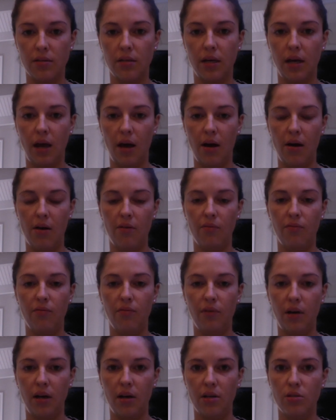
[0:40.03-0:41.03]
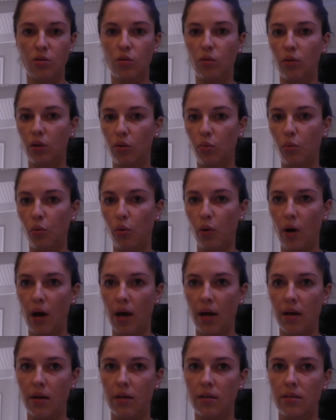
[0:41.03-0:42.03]
I have two little
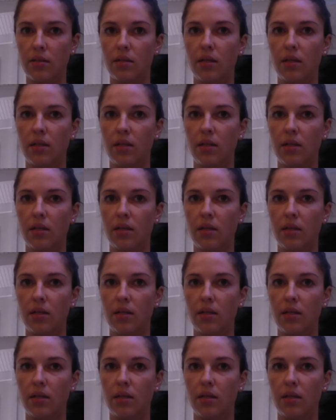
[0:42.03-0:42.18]
boys,